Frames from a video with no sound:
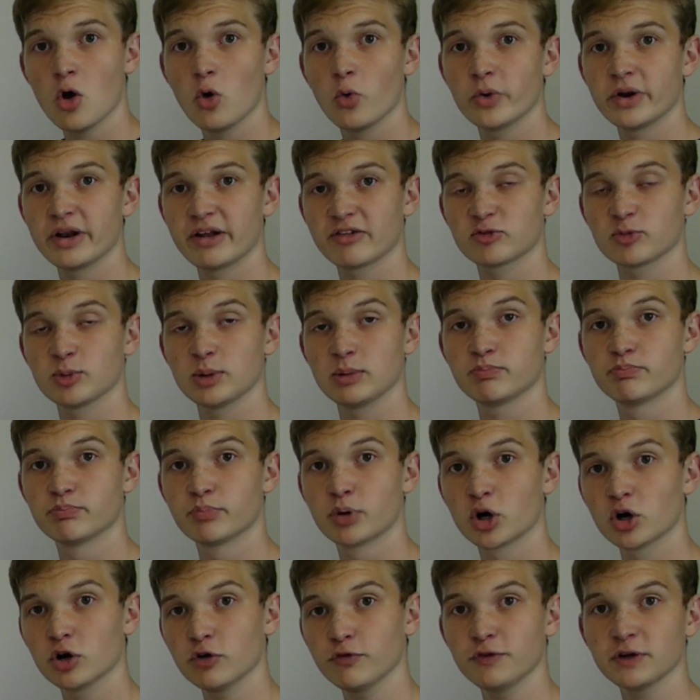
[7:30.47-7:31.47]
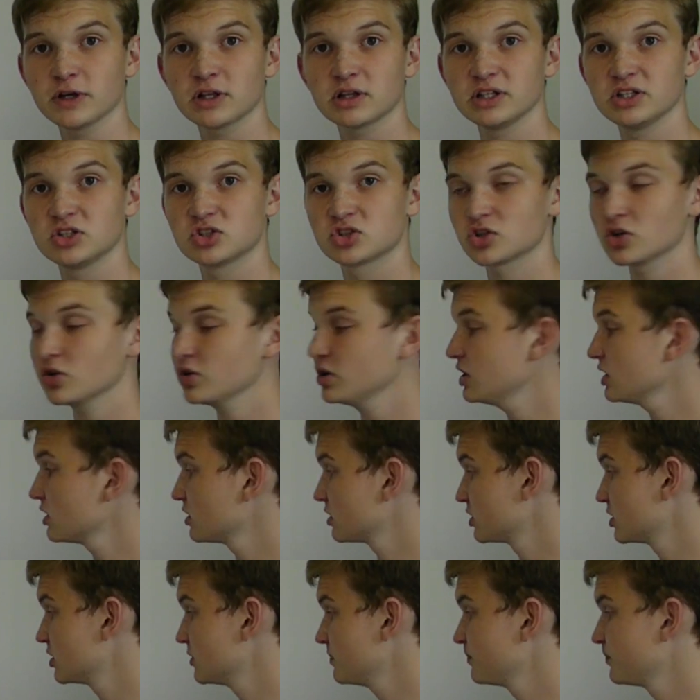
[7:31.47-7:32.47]
would have to be perfectly
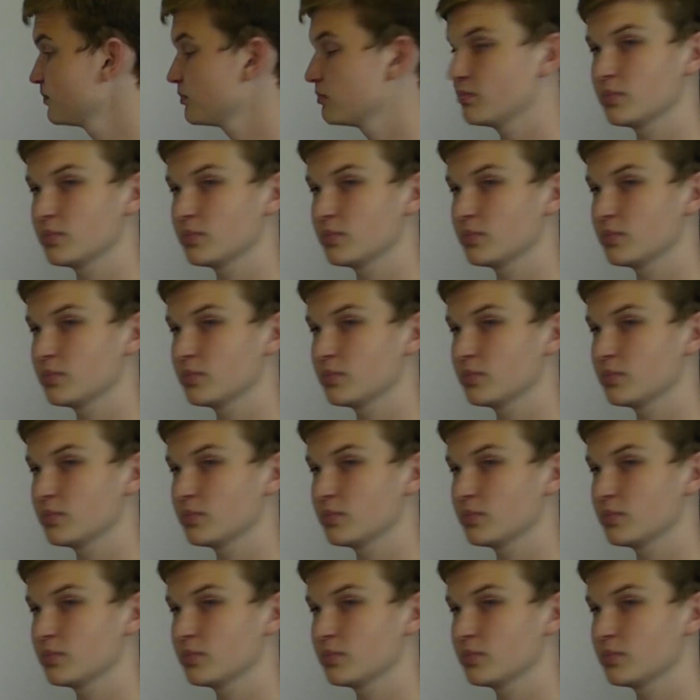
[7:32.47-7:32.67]
circular,